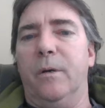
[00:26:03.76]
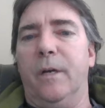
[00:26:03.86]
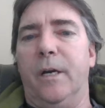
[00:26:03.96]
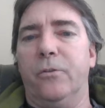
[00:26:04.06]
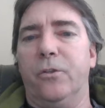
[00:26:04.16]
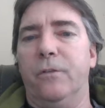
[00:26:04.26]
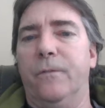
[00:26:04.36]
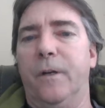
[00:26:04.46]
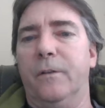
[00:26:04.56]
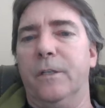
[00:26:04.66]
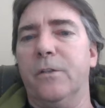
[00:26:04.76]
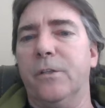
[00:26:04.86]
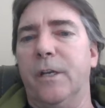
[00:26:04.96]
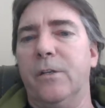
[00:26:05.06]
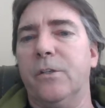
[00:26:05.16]
how she felt. It
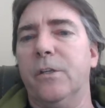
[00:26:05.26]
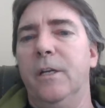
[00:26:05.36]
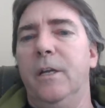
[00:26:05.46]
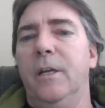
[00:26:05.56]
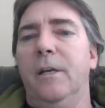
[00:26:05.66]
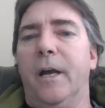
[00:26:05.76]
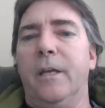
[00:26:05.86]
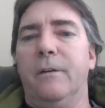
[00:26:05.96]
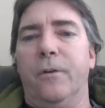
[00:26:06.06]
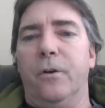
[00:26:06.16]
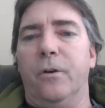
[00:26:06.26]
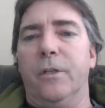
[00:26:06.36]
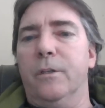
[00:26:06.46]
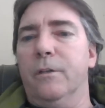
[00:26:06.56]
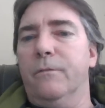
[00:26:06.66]
says, I have heard
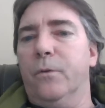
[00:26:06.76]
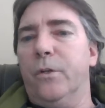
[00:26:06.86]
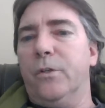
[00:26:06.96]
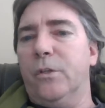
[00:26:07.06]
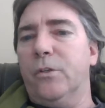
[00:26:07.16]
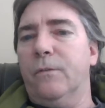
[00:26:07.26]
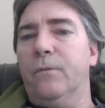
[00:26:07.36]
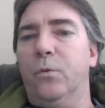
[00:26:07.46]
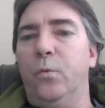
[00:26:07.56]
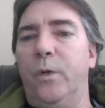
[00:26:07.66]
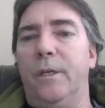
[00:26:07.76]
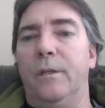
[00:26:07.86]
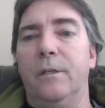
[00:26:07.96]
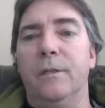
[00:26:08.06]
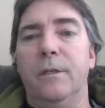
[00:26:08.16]
in the voices of the
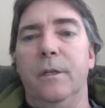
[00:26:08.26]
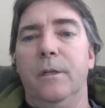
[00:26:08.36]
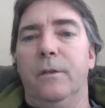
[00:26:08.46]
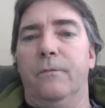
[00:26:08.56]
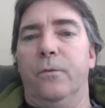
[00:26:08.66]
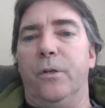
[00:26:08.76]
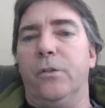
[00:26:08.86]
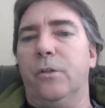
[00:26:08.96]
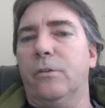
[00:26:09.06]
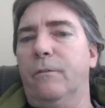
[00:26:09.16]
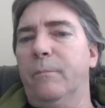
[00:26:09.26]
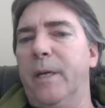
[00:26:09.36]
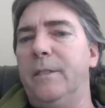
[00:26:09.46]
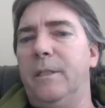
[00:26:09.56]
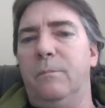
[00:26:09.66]
wind, the voices of
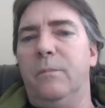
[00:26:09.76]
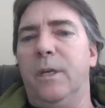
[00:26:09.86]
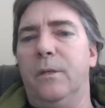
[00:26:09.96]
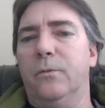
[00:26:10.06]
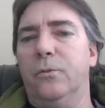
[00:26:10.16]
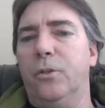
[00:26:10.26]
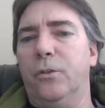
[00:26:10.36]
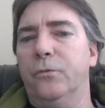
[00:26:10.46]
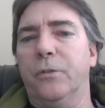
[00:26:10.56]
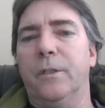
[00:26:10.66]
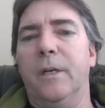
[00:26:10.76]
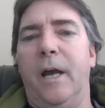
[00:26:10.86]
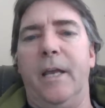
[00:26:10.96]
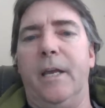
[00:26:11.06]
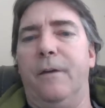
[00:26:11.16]
my dim-killed children,
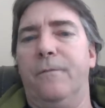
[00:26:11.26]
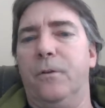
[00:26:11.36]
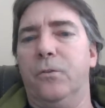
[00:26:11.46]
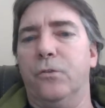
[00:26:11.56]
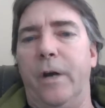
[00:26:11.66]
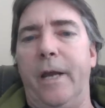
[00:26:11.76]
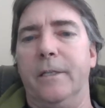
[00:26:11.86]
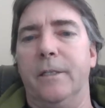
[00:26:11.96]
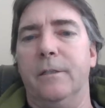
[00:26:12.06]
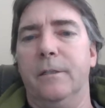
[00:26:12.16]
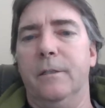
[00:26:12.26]
I have contracted.